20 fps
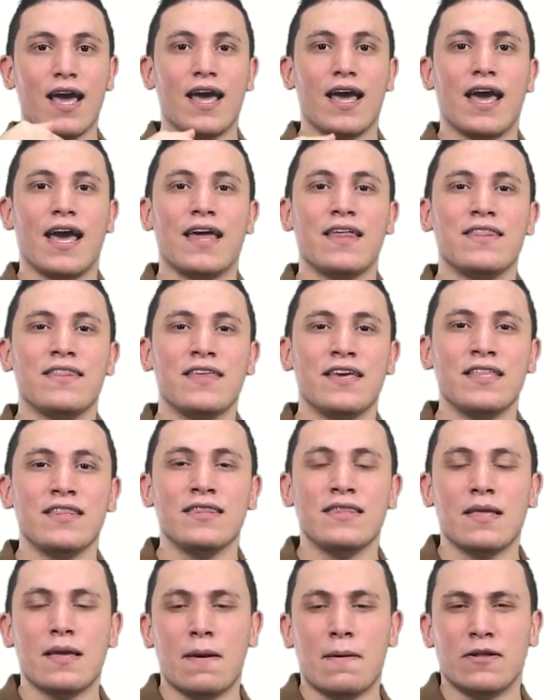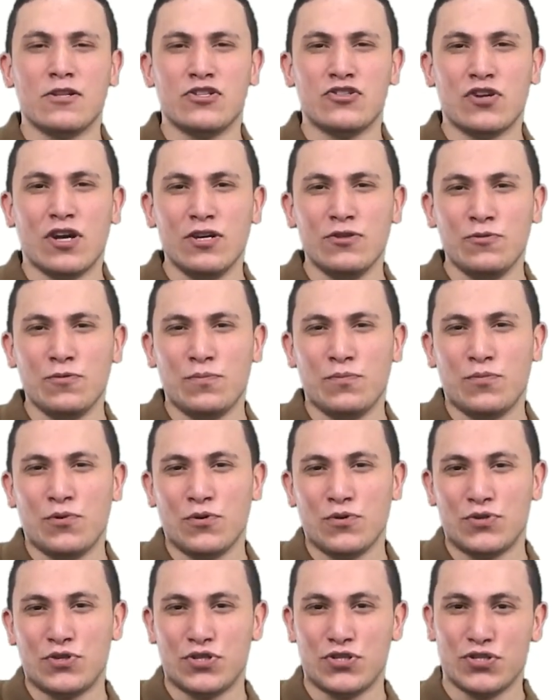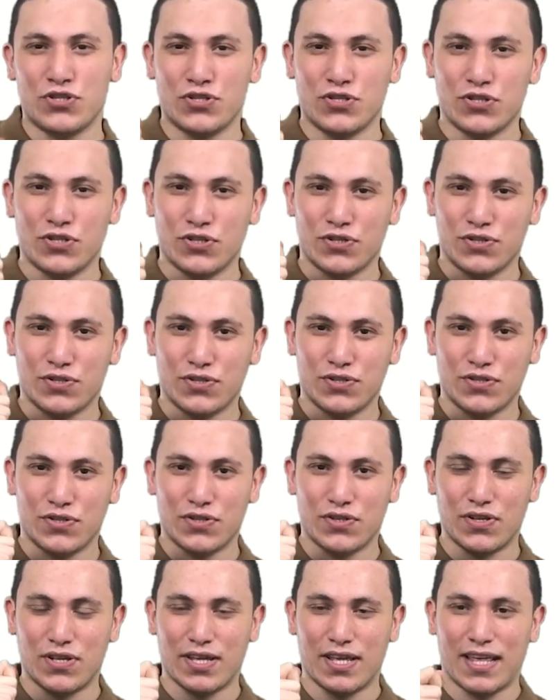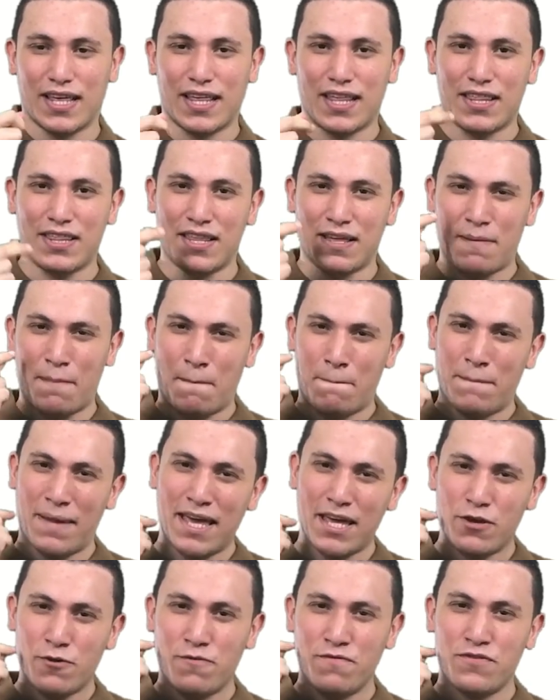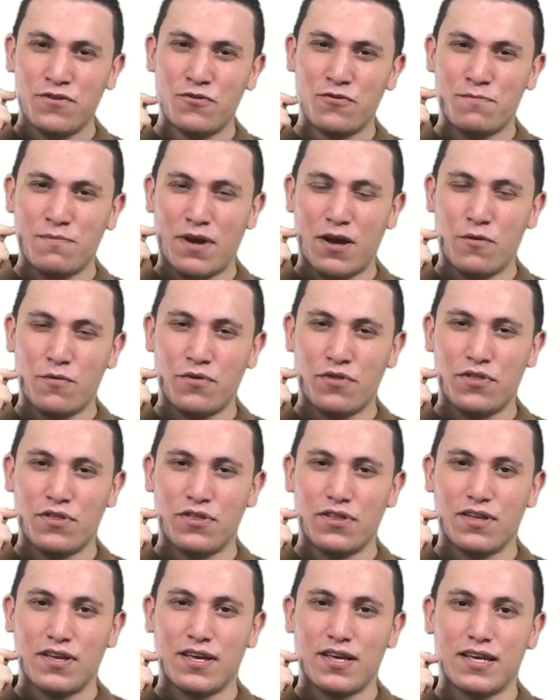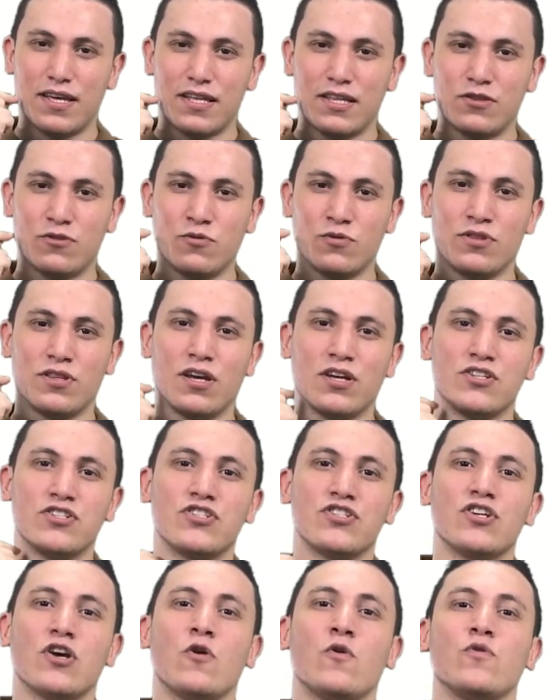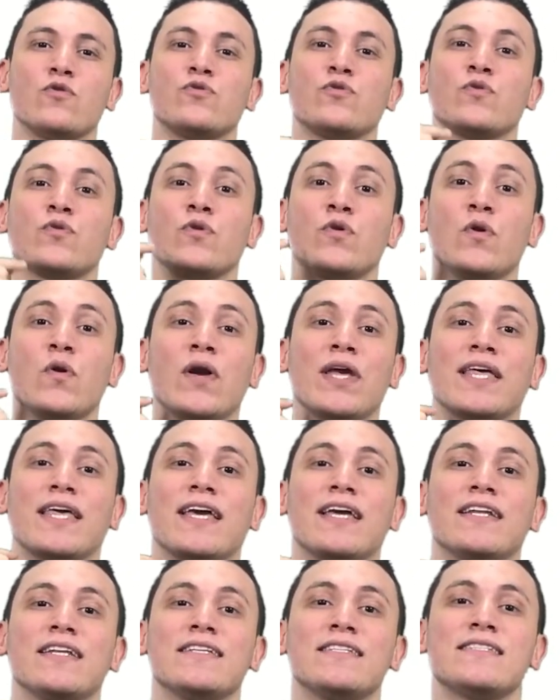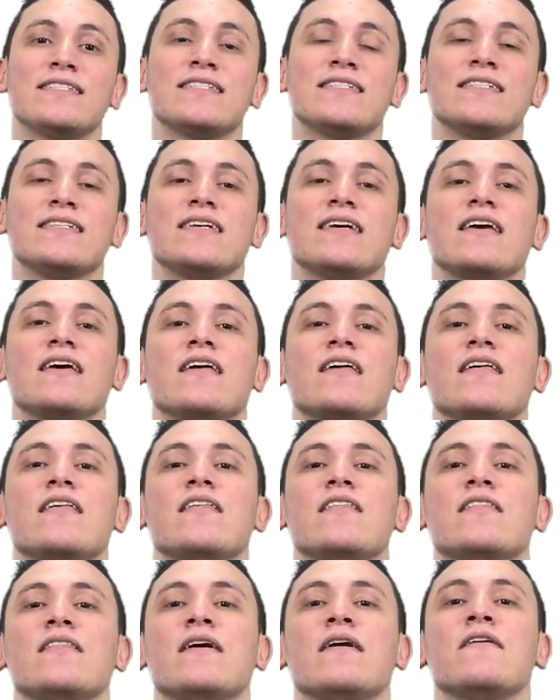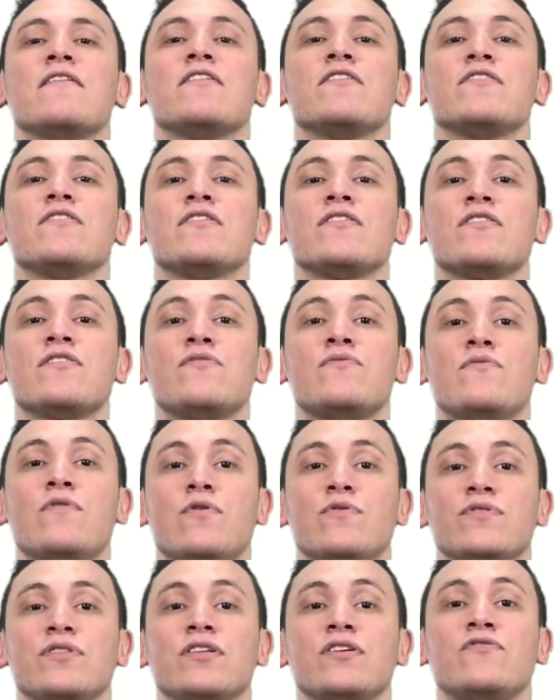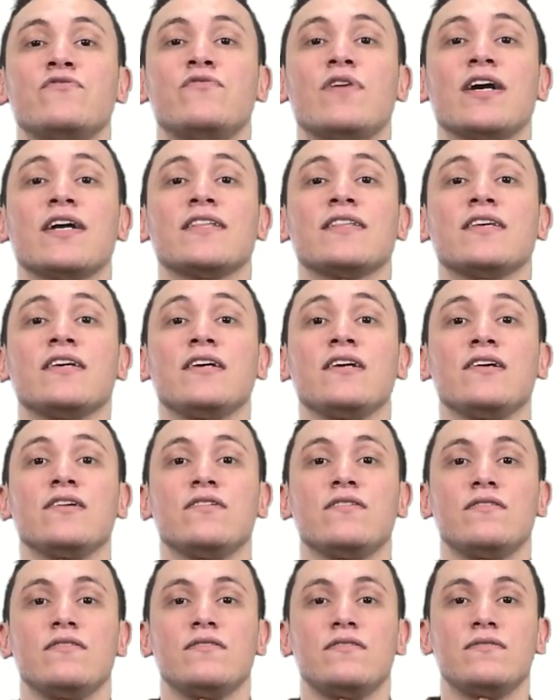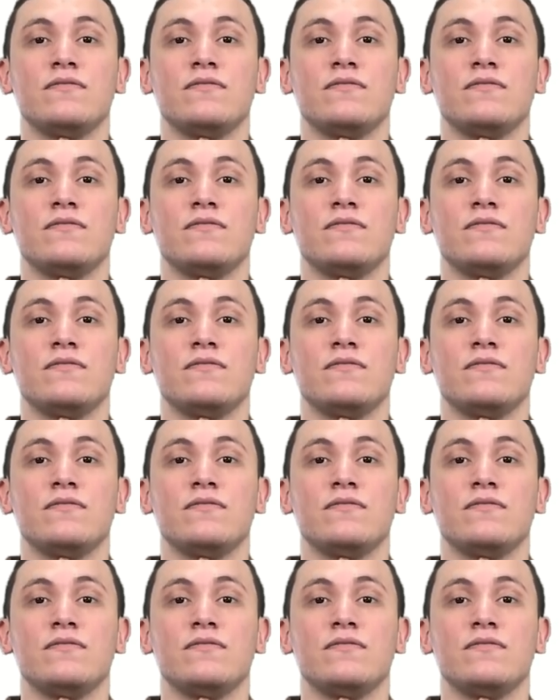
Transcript: And then try to push the back of your mouth to touch or to go against the throat right here.